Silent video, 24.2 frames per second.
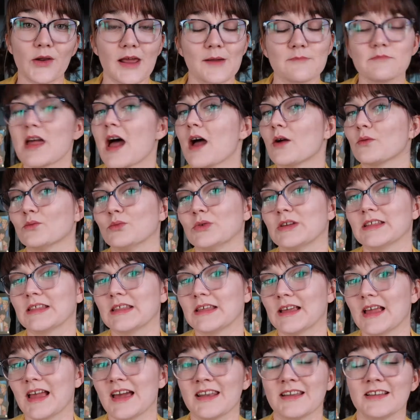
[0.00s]
I'm not
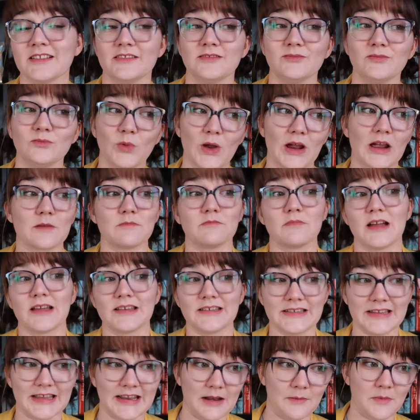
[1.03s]
really gonna
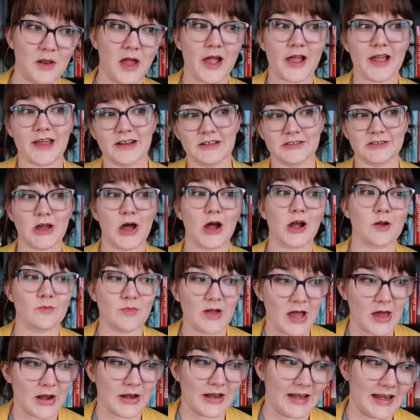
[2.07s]
recommend it. I'm not gonna talk
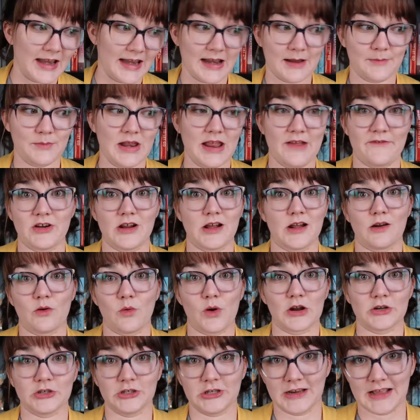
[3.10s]
about it, and I'm never gonna
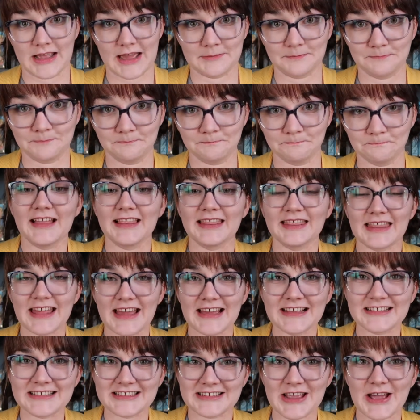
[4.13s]
watch it again.
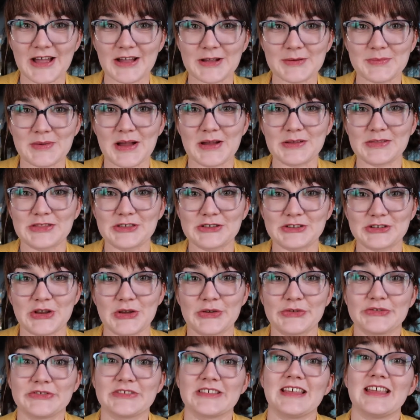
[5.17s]
let's talk about the
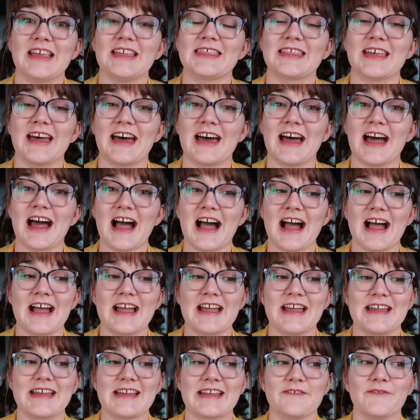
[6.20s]
shows that
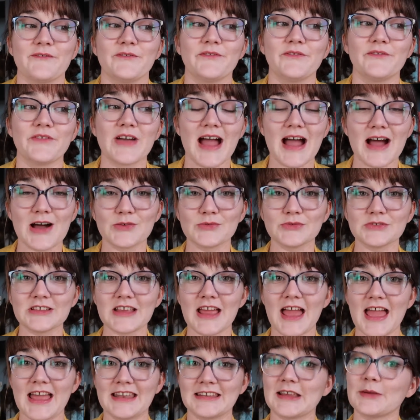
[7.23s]
I found
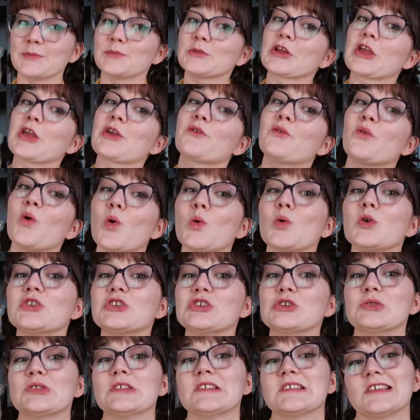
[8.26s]
and I'm looking forward
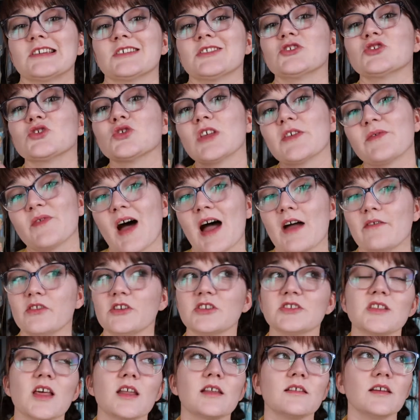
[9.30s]
to this year. There's only 5.
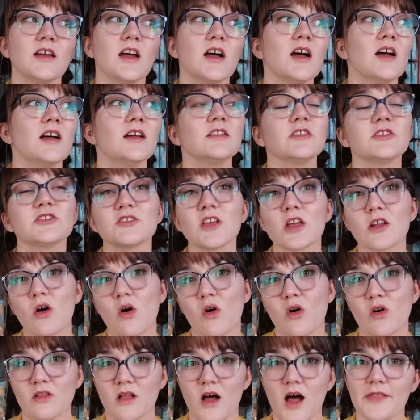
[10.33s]
There's not a
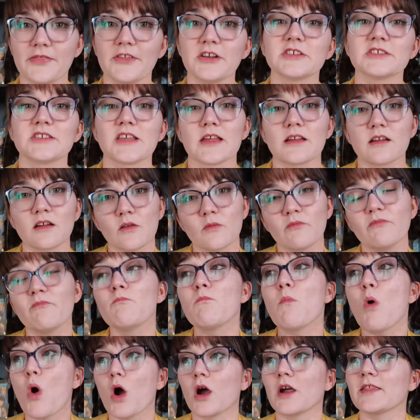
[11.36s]
whole lot. There's like
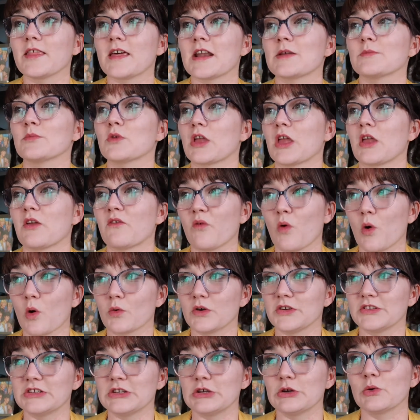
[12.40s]
more that I'm looking
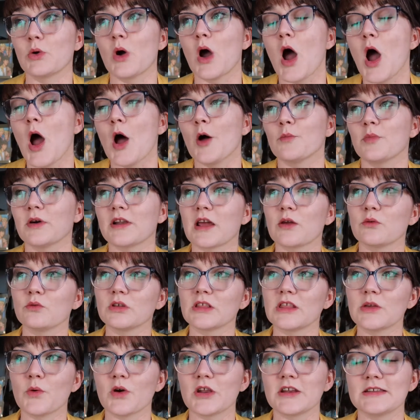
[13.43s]
forward to, but I
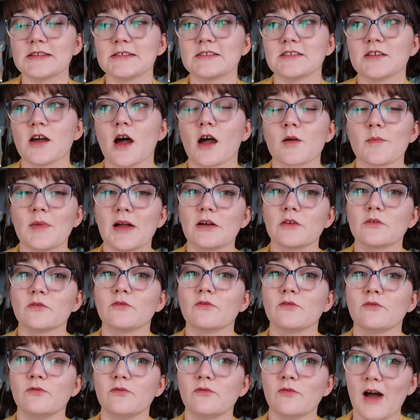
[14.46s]
really wanted to talk about
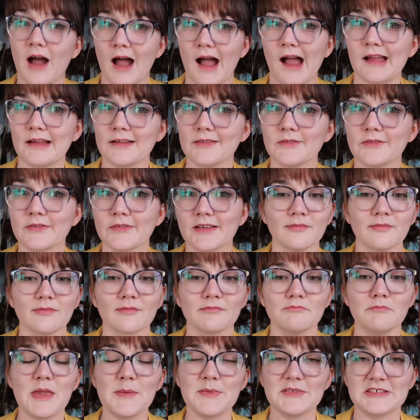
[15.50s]
5,
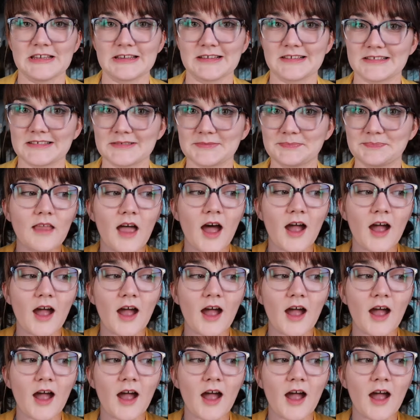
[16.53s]
maybe 6.